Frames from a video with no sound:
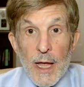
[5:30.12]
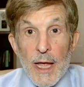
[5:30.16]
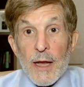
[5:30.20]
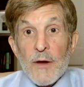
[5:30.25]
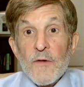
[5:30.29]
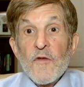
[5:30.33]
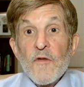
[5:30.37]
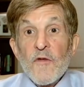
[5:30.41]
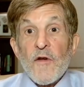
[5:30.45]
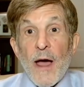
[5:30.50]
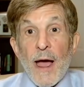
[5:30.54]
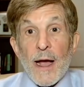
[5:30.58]

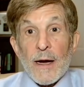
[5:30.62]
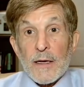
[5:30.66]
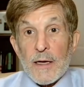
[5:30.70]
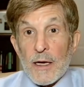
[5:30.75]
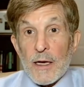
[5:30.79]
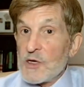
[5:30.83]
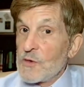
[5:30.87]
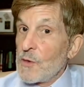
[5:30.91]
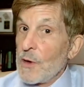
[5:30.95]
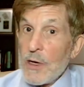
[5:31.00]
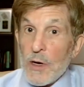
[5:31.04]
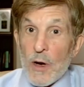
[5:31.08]
In fact,
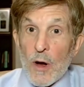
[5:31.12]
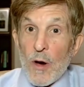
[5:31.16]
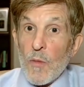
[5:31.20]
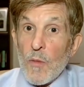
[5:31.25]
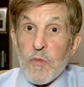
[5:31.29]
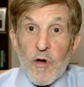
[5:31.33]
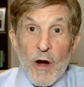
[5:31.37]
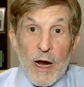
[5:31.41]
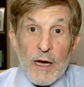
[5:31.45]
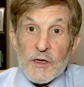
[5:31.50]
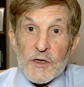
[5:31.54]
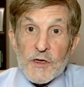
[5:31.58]
as we know,
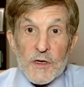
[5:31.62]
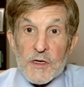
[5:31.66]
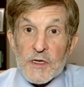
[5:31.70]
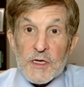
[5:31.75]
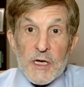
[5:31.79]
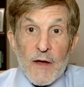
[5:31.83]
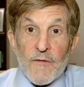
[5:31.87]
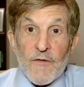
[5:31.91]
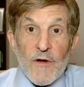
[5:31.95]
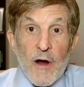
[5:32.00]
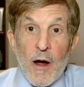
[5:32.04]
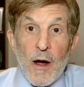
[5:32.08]
prices
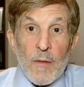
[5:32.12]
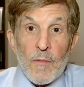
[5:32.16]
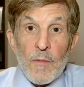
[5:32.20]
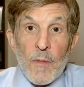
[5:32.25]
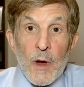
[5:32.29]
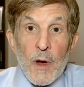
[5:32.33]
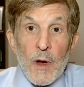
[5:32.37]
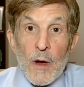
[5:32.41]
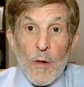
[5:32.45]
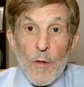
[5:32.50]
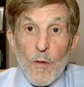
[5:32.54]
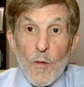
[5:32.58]
have come,